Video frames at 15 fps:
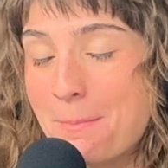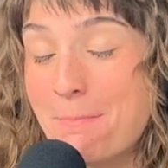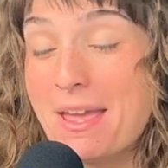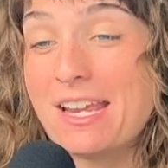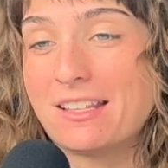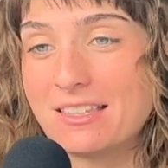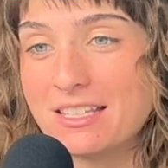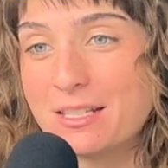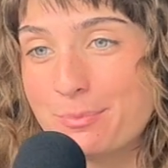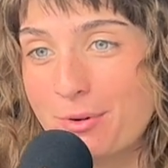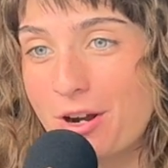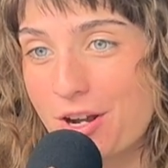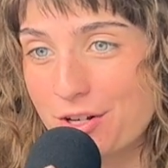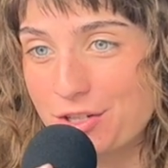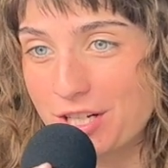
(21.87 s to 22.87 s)
make this
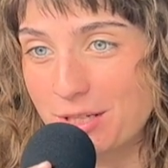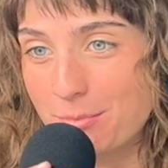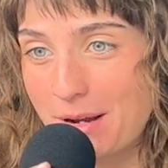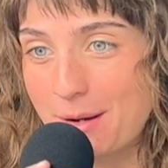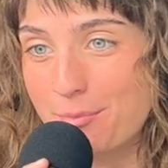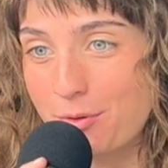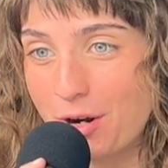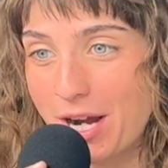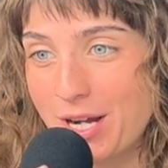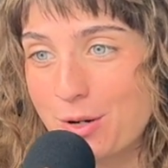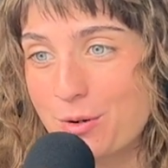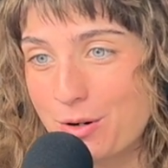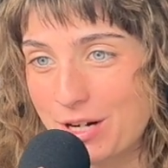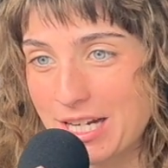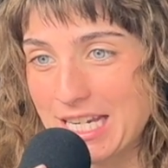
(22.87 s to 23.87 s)
project my
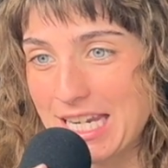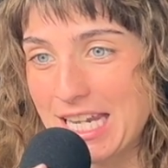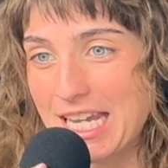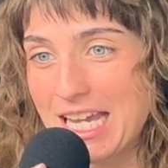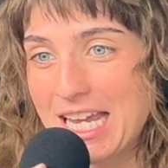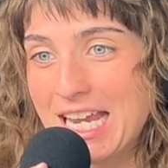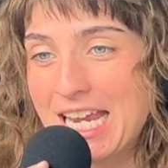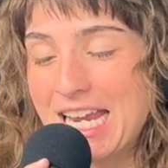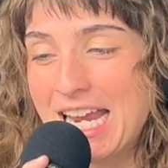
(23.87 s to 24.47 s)
priority.